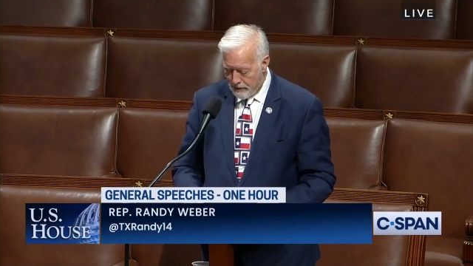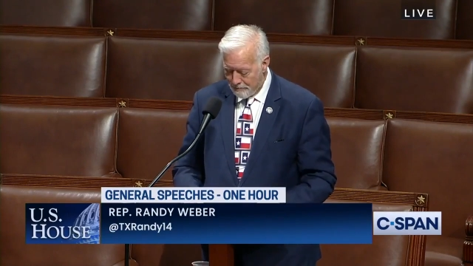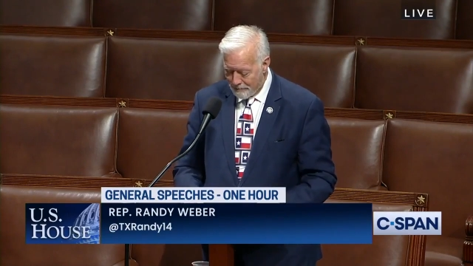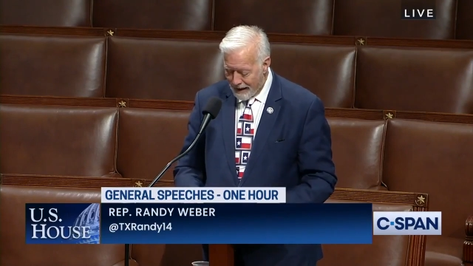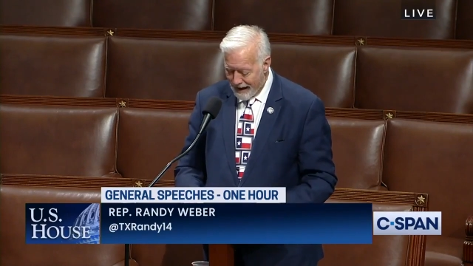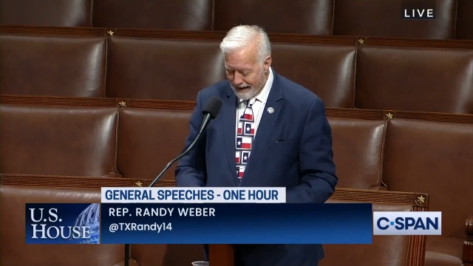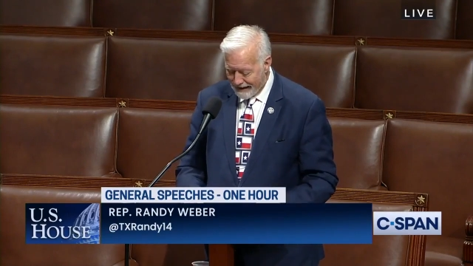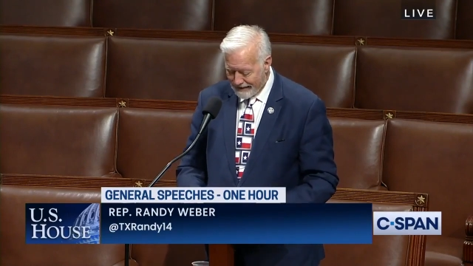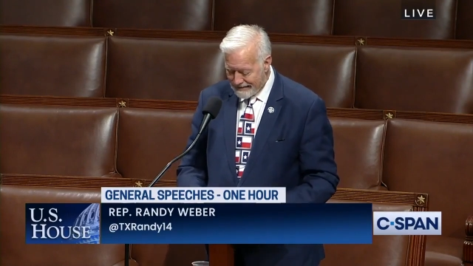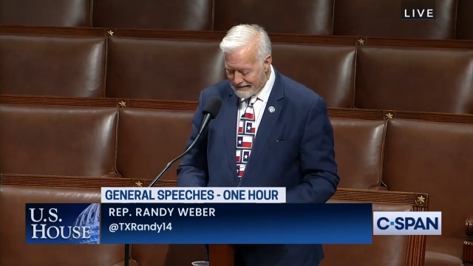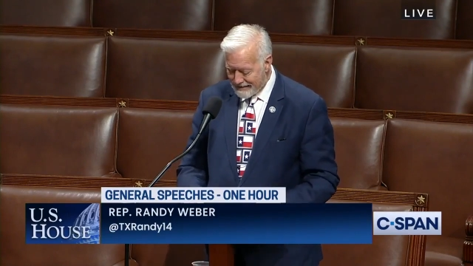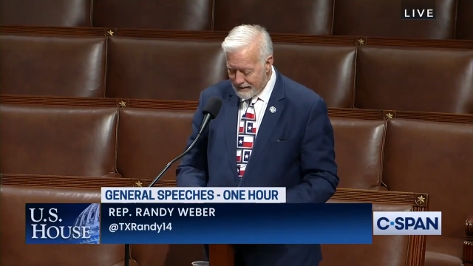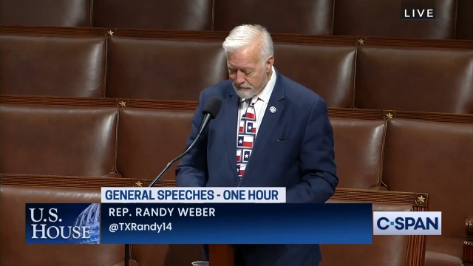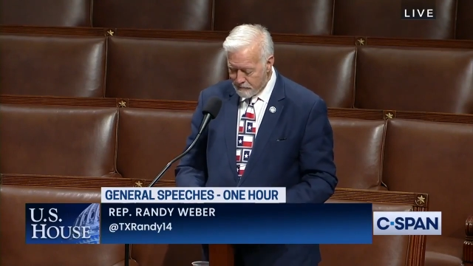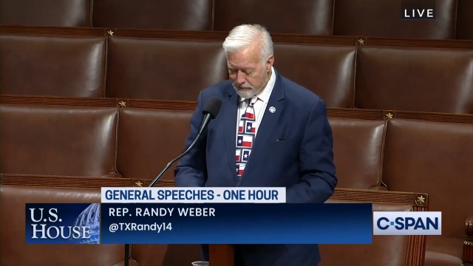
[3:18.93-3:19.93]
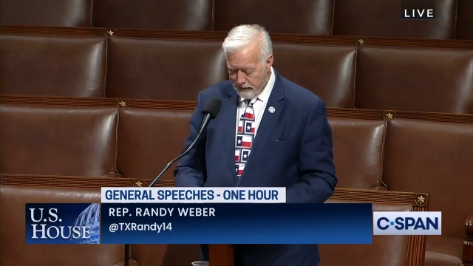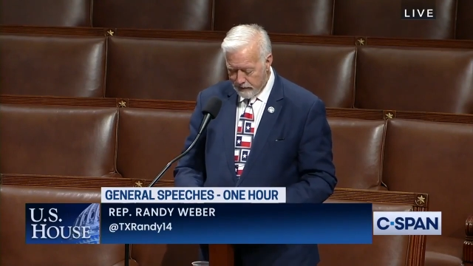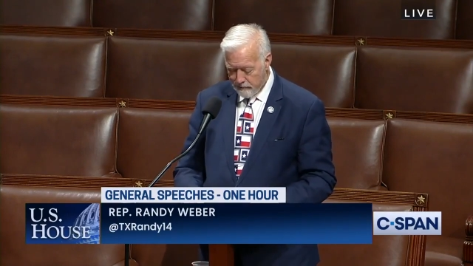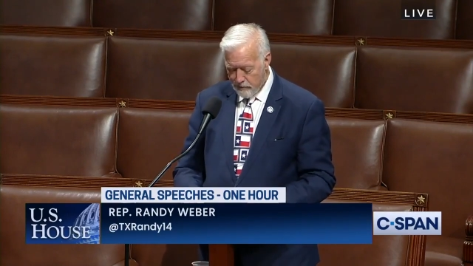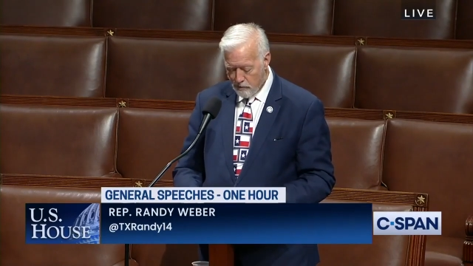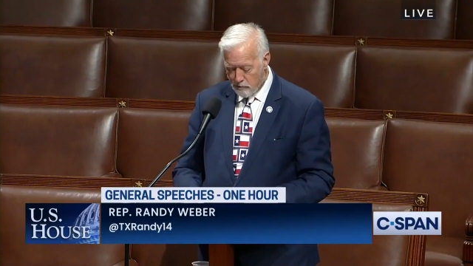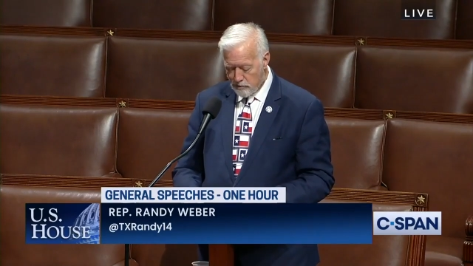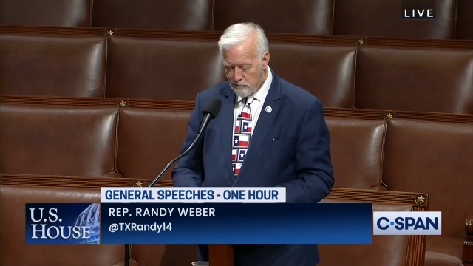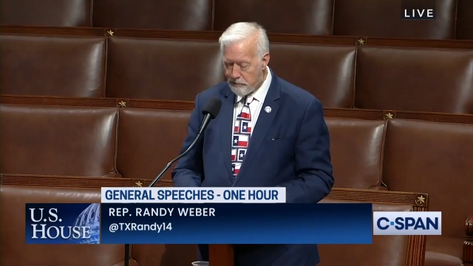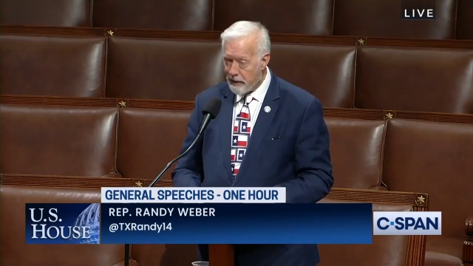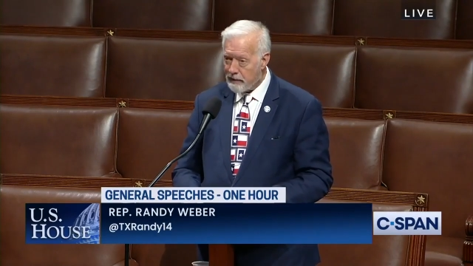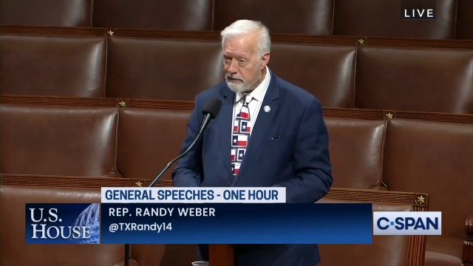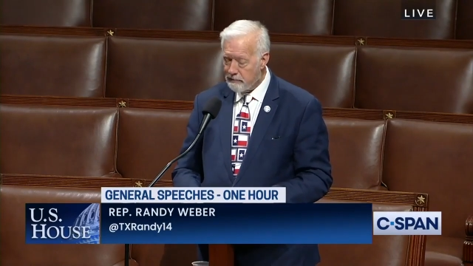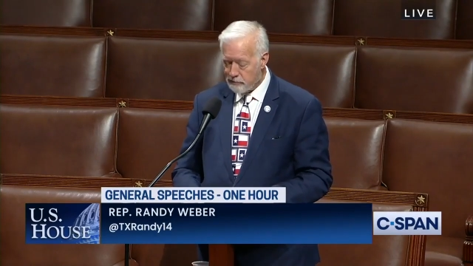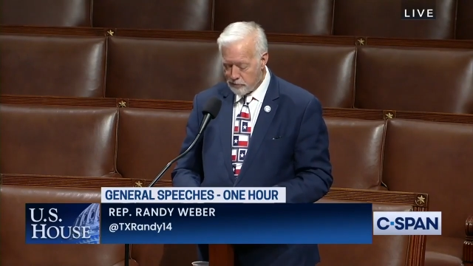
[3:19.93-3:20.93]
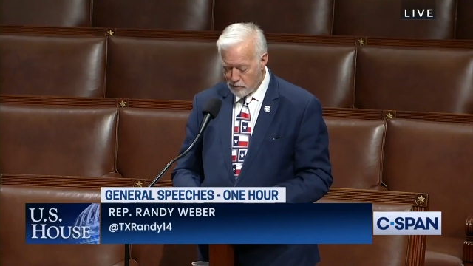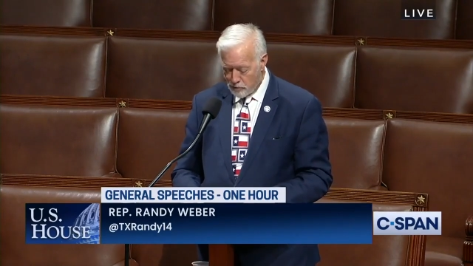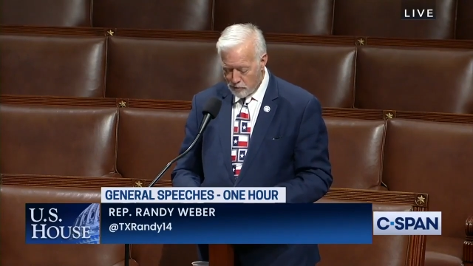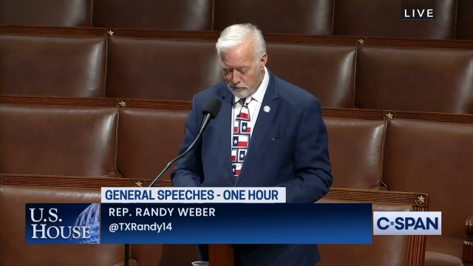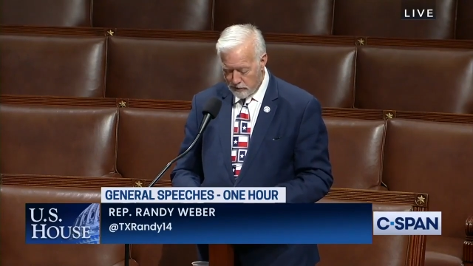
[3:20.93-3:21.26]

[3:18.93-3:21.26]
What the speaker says: by exempting the respective school